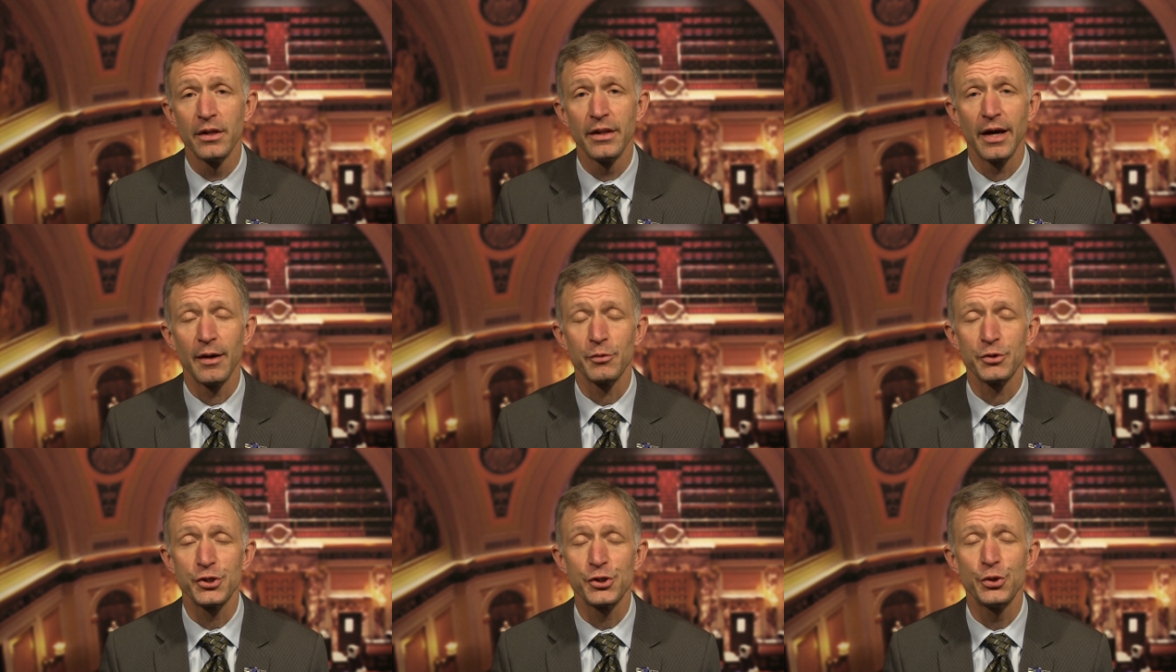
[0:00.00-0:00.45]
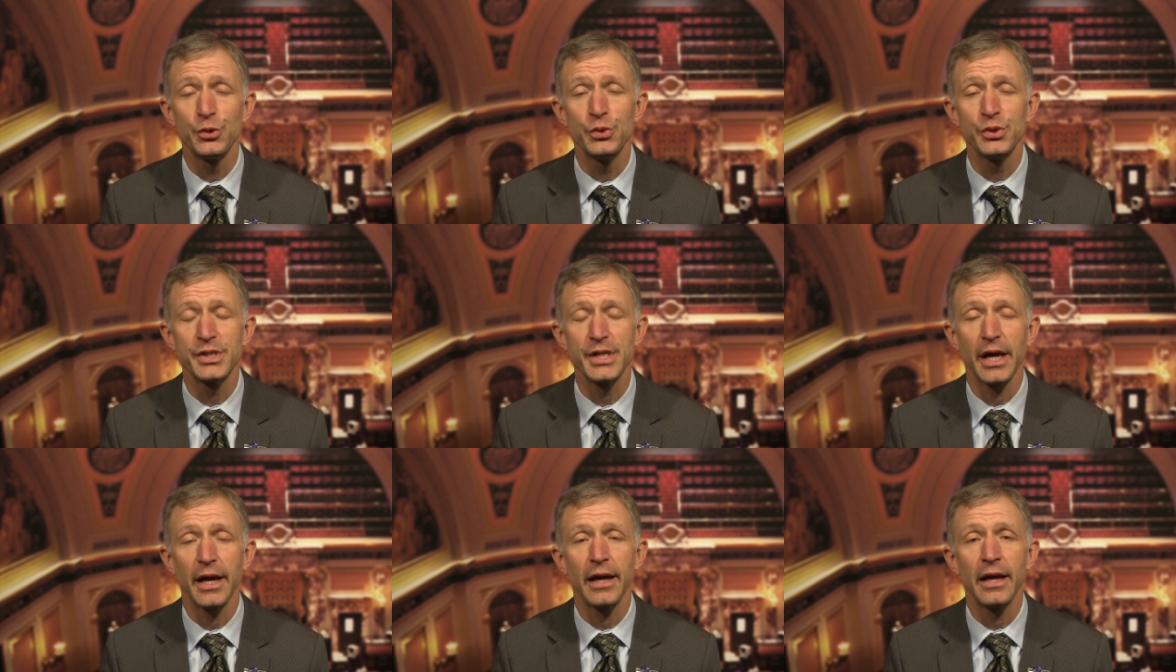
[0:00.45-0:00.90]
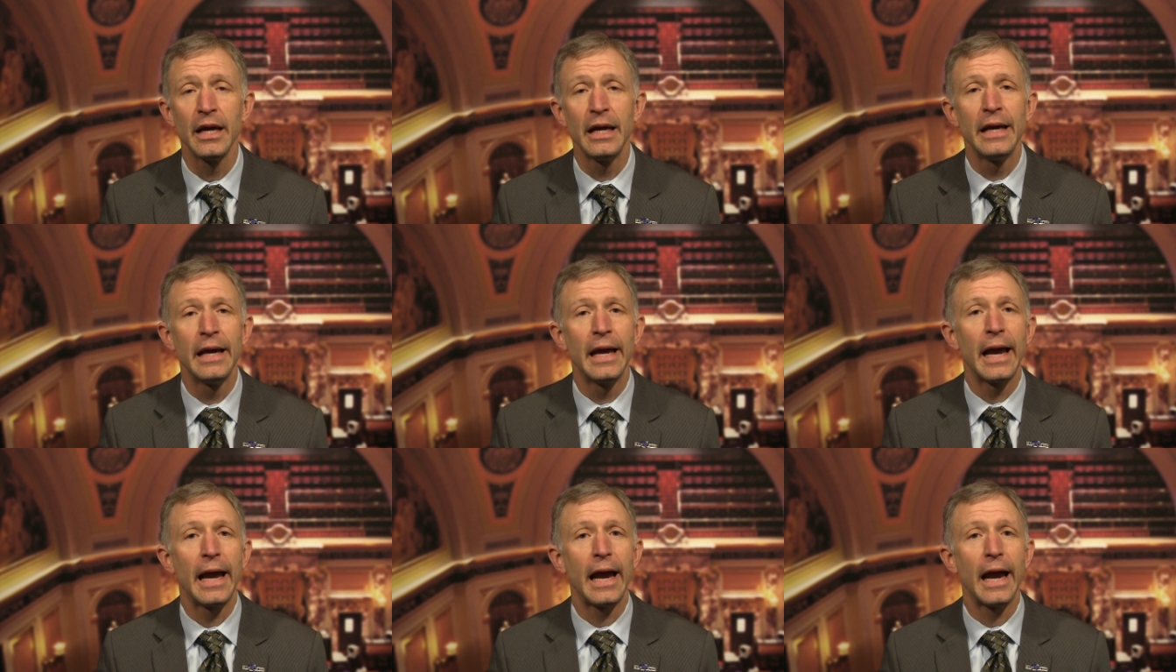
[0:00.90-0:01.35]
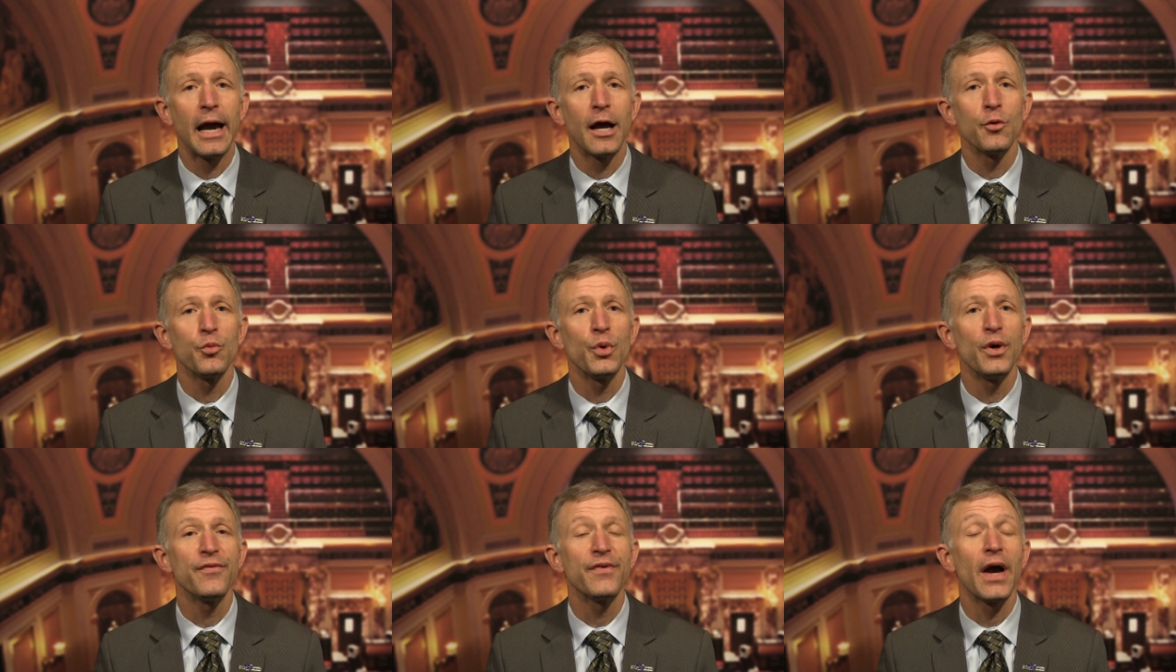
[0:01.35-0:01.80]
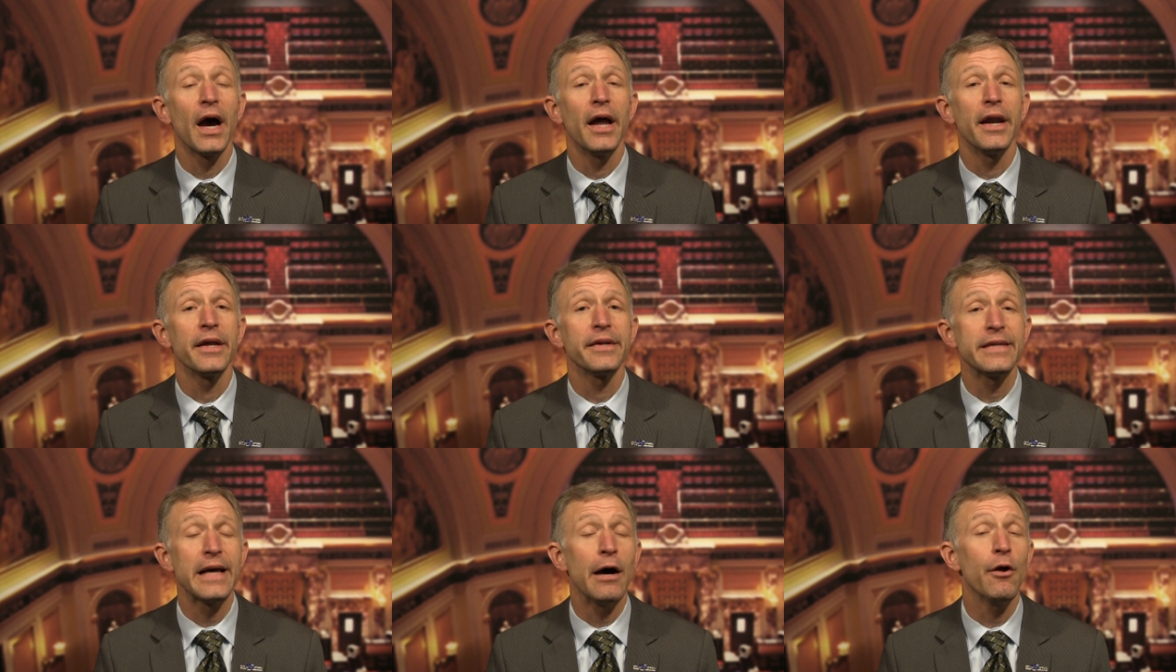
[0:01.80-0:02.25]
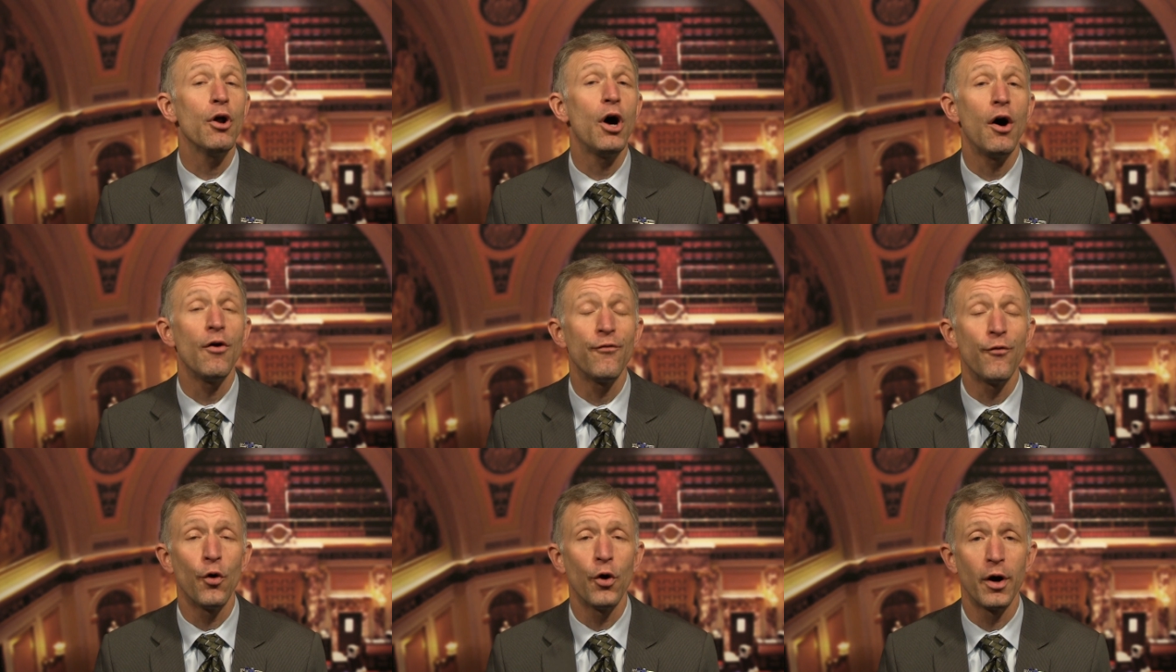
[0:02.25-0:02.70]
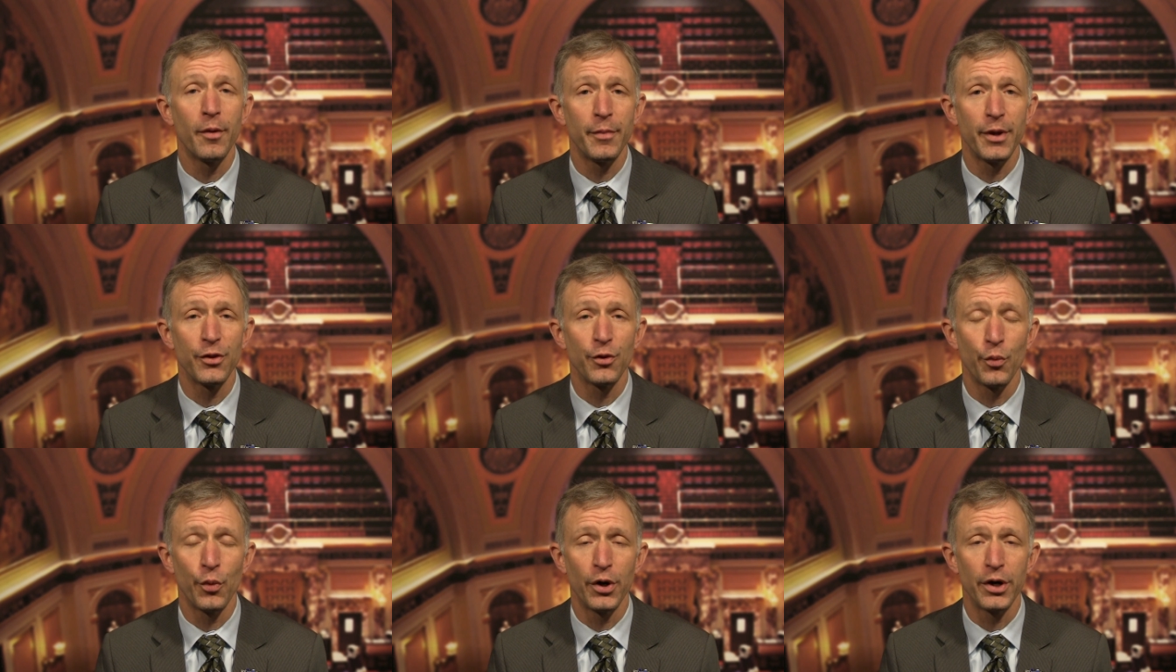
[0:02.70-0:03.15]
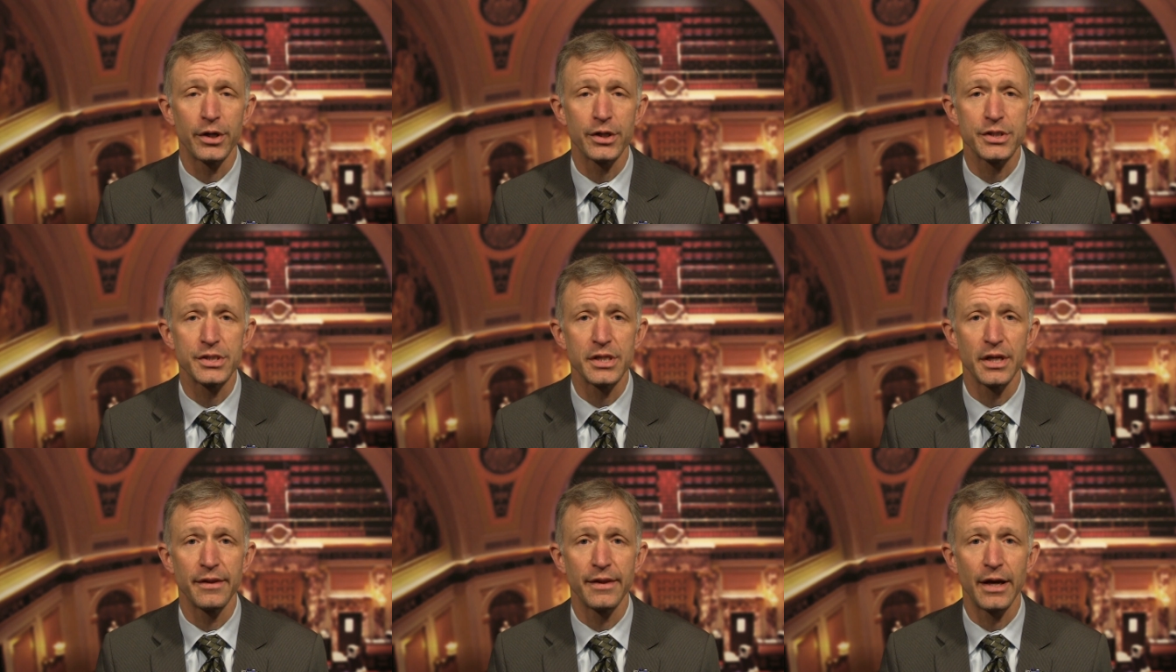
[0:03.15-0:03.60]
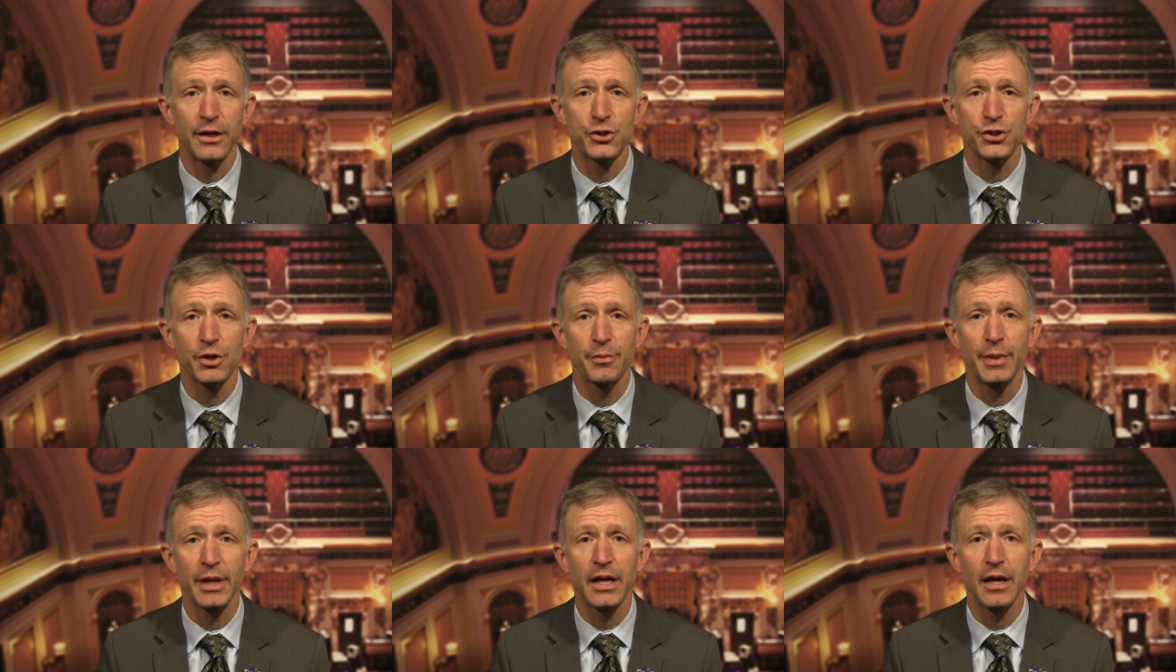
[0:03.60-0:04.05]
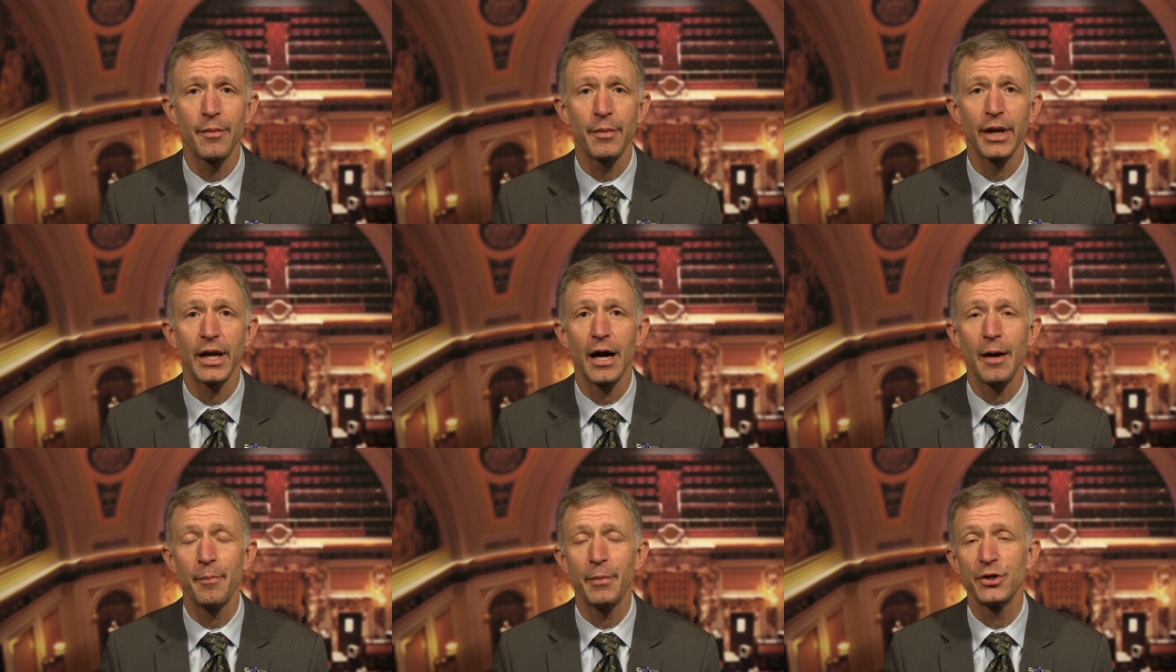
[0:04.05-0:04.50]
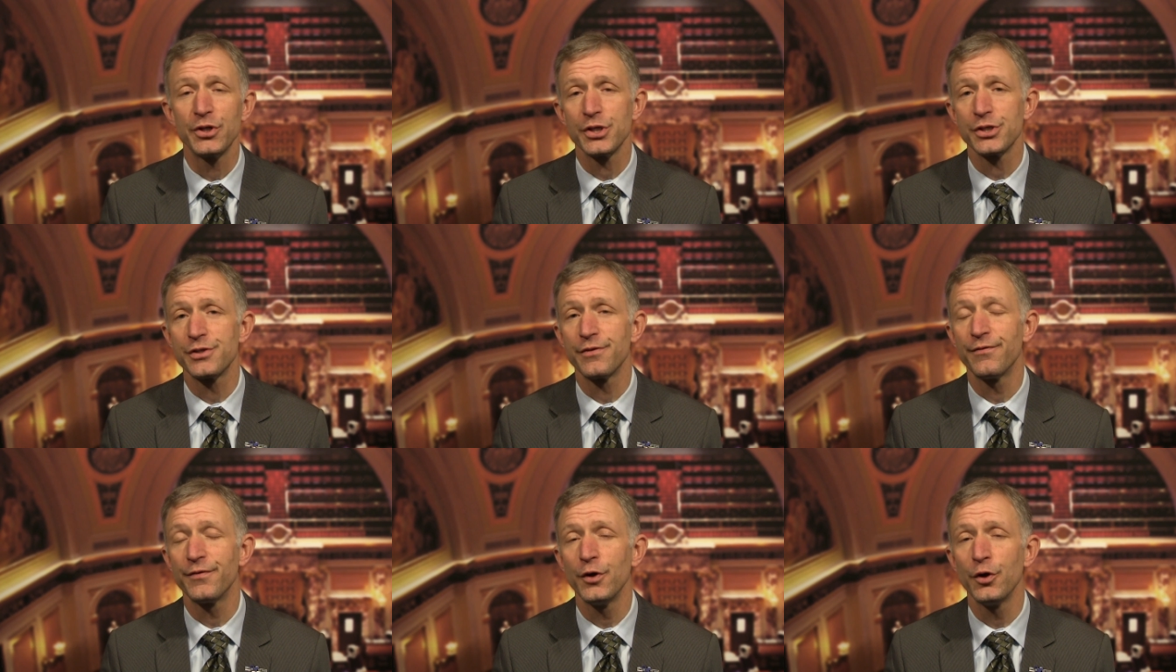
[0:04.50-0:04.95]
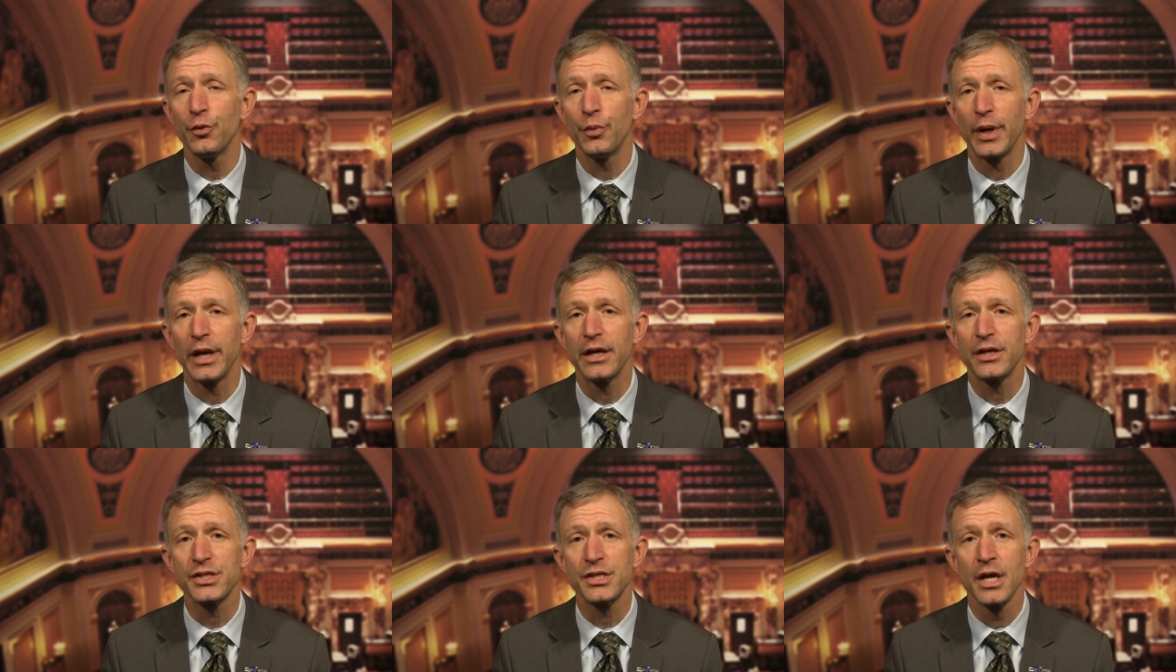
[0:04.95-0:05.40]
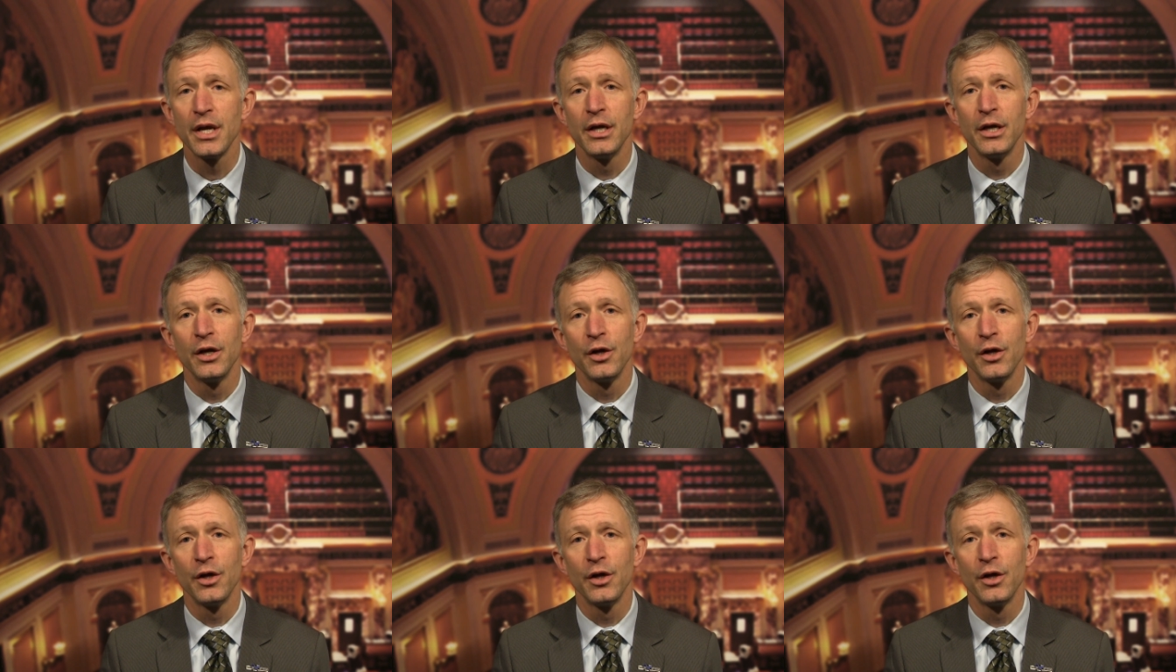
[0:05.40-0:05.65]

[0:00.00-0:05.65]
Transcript: That was Tuesday. And we've got a town hall forum in the works, and that should be coming up in just a few weeks.